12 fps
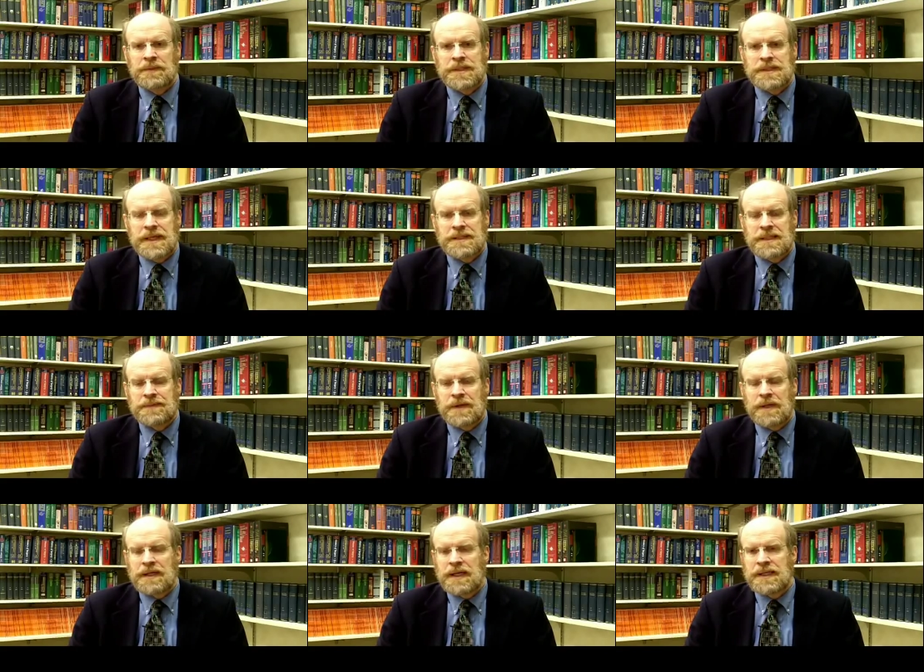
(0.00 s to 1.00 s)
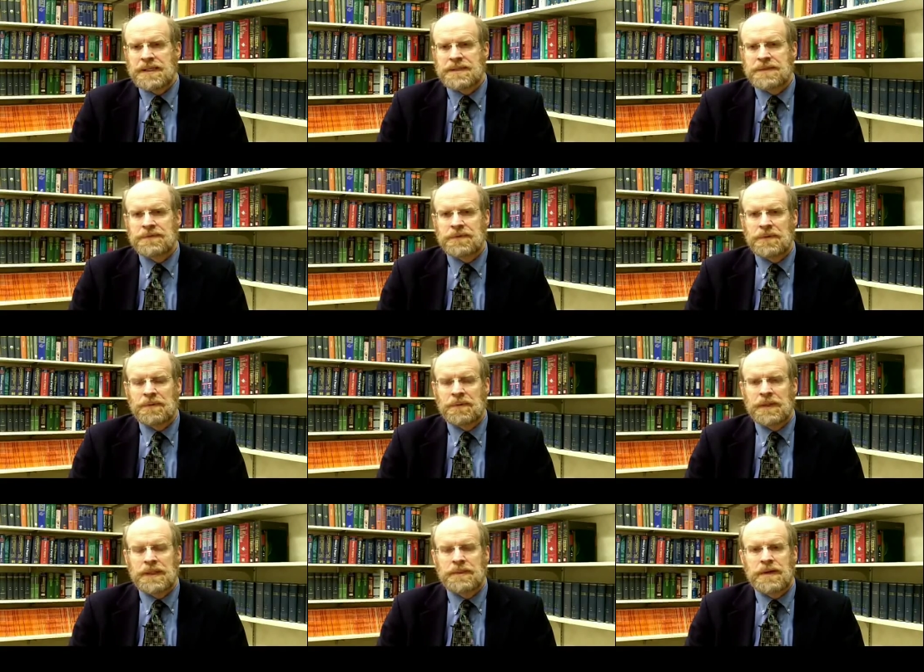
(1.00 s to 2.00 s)
which sets up all kinds of
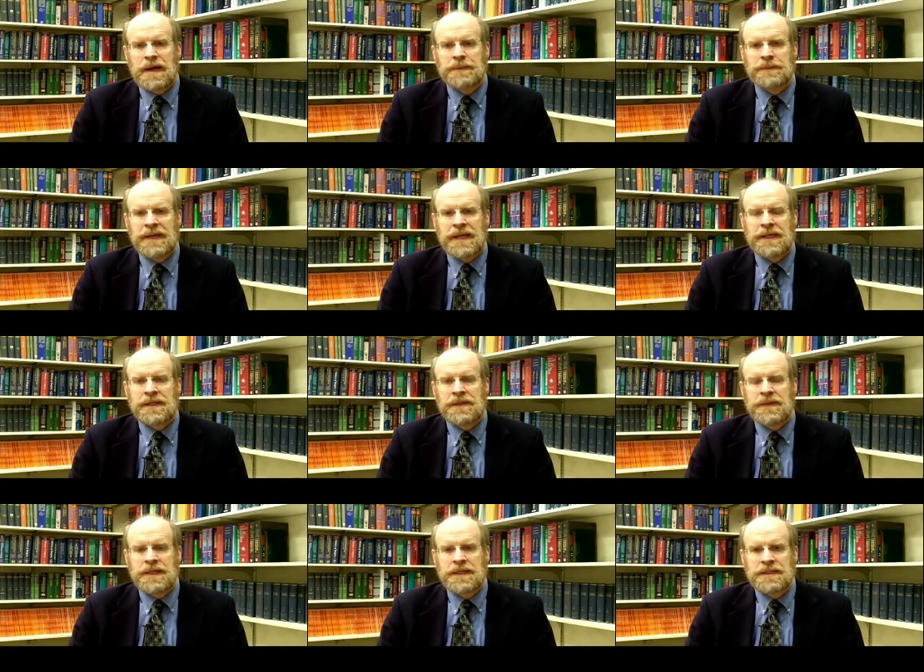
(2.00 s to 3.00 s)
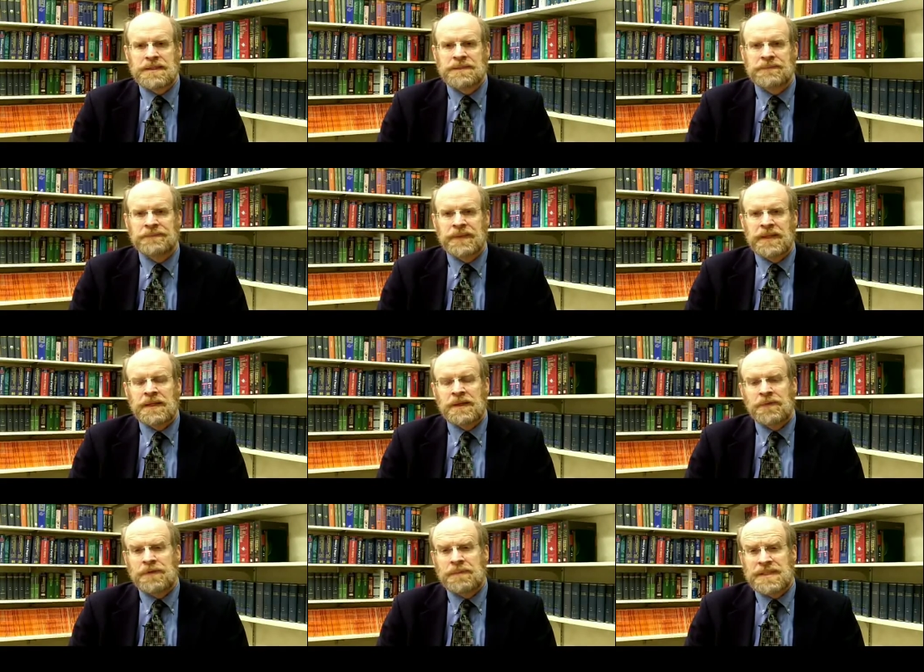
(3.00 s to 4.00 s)
really problematic things.
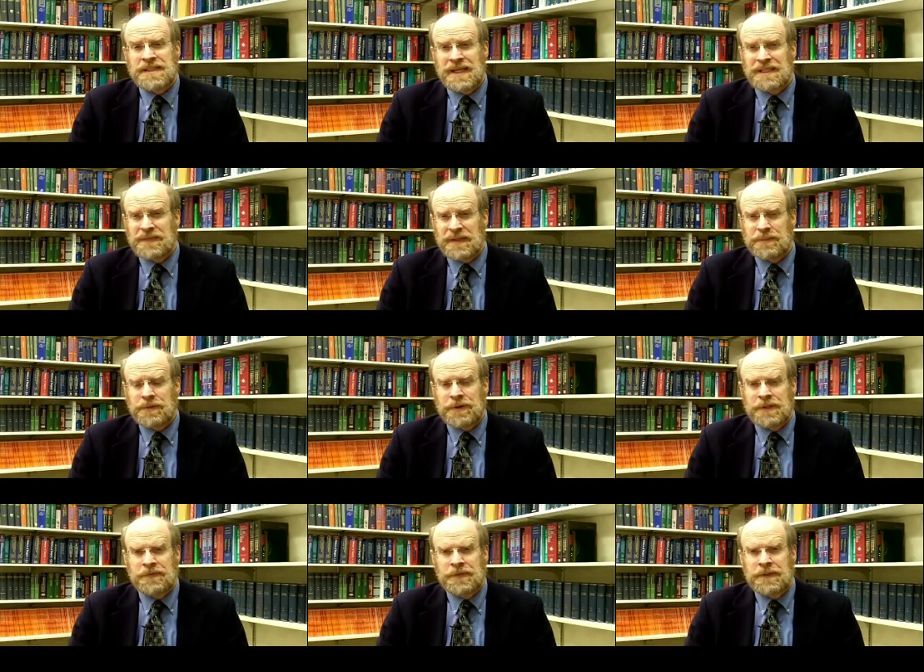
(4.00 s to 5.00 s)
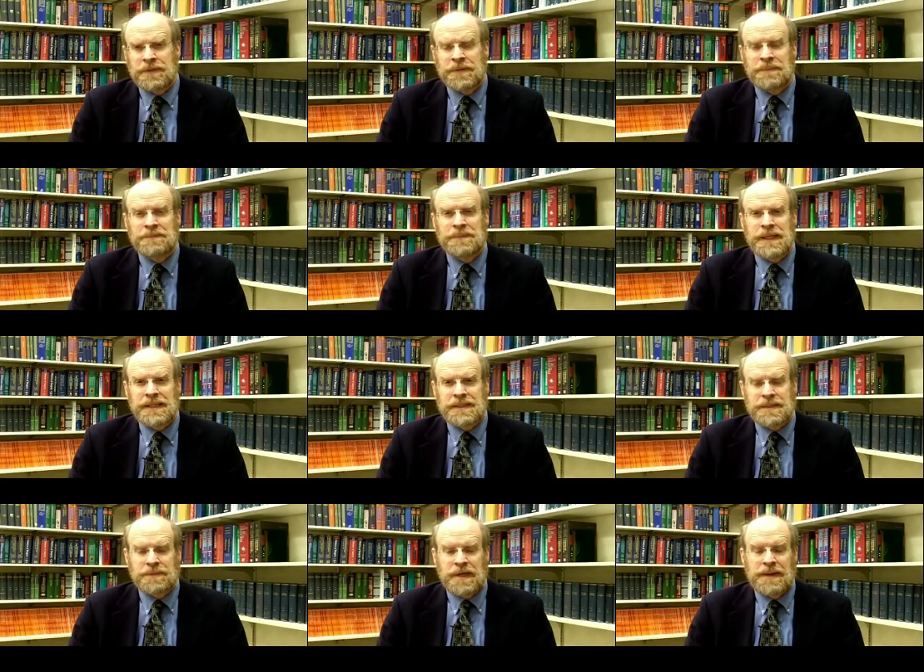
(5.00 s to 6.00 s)
From a scientific point of view, the
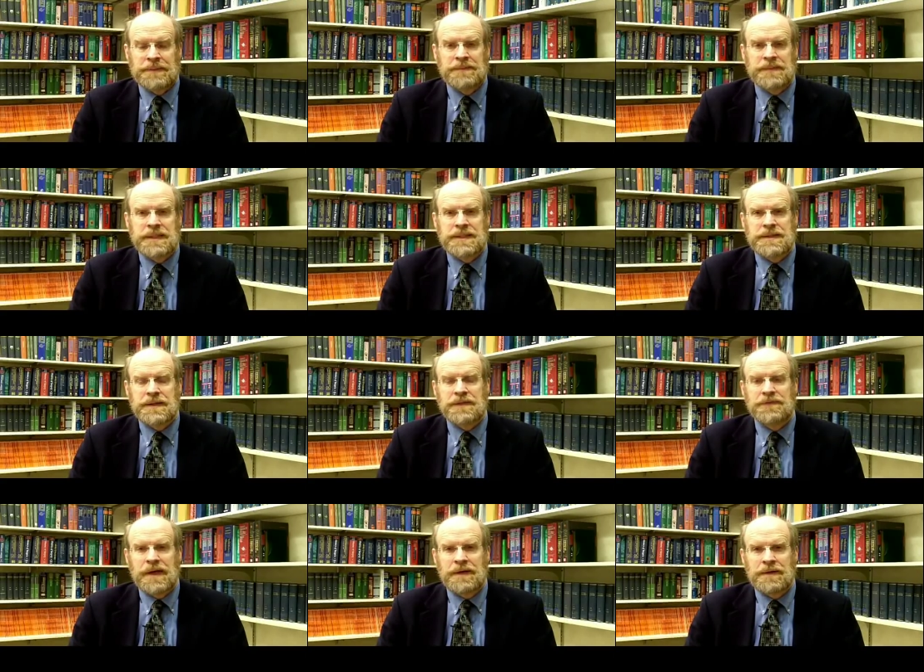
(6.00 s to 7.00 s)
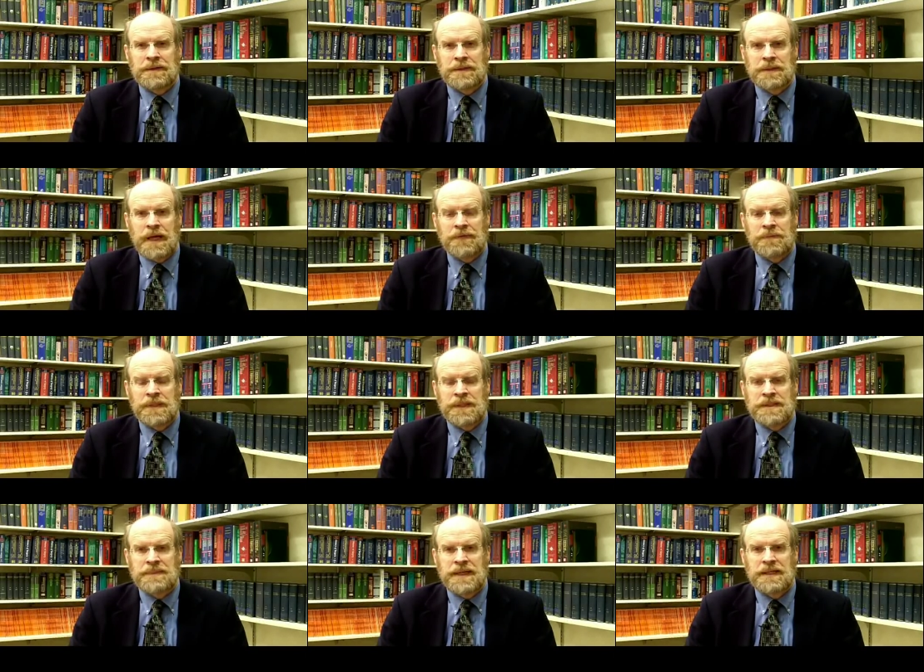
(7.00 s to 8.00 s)
biggest problem is that the federal government
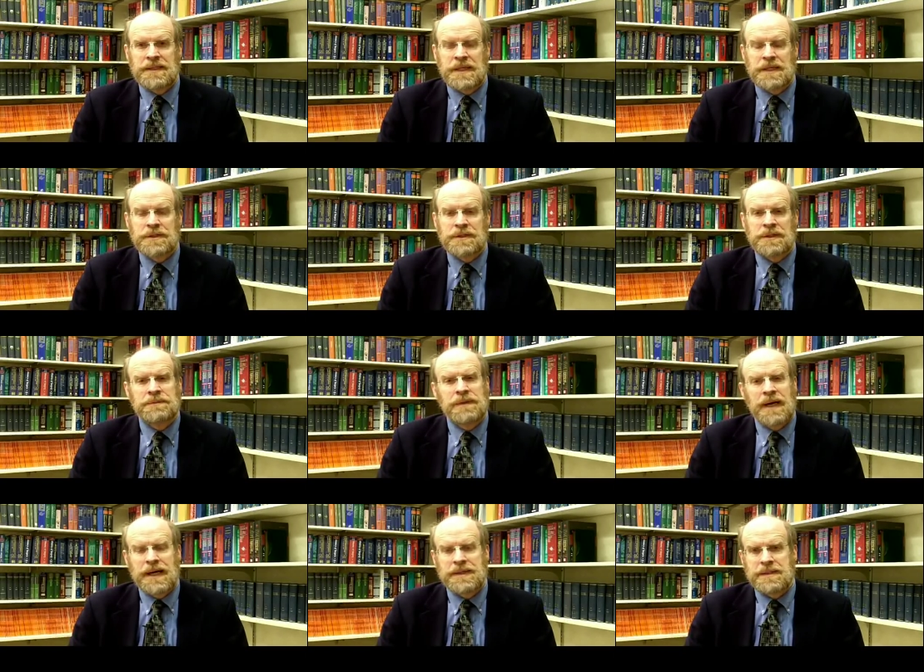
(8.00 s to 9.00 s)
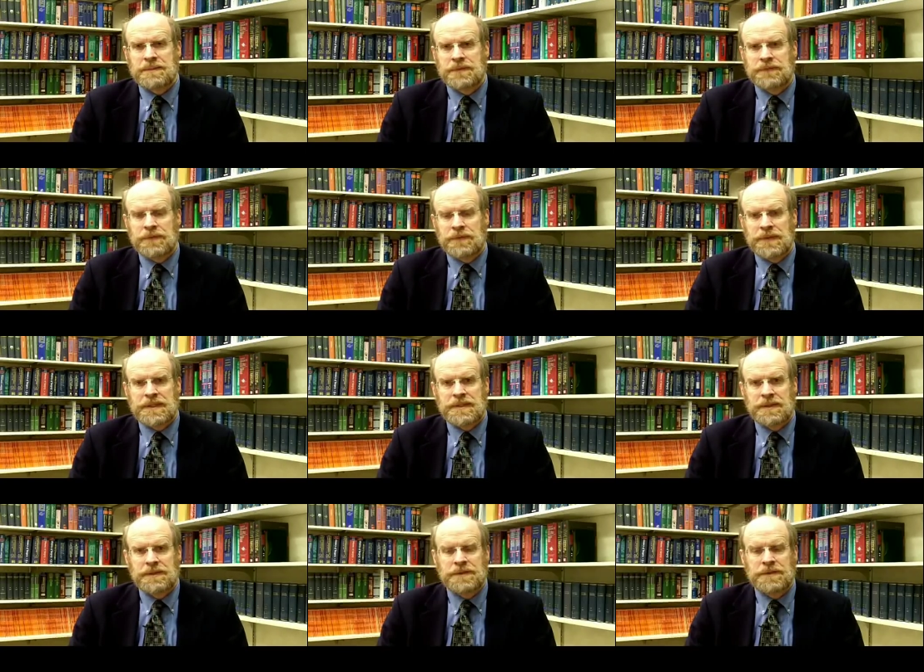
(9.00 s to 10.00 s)
has made it essentially impossible for
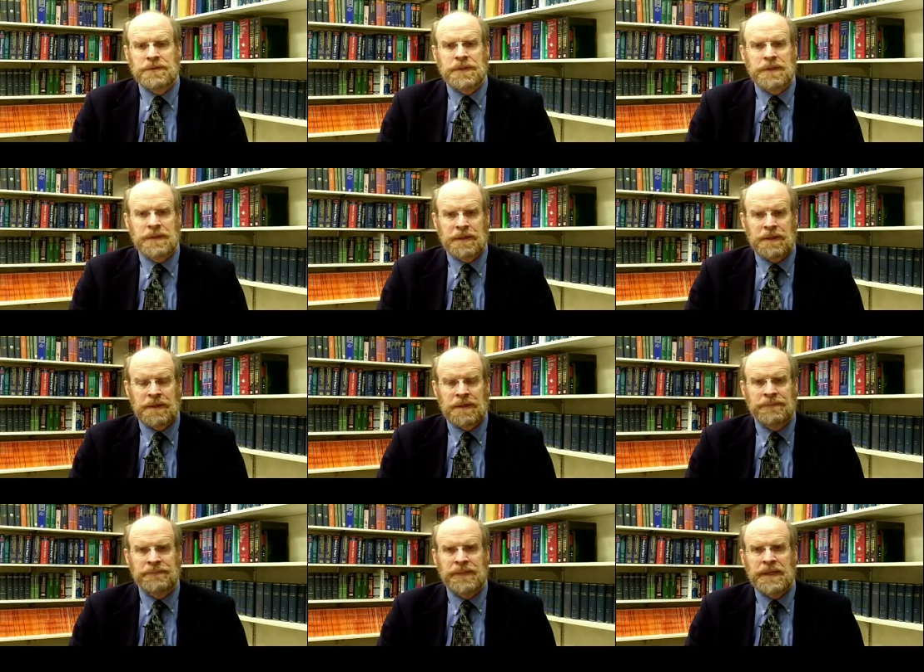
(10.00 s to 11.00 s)
research to occur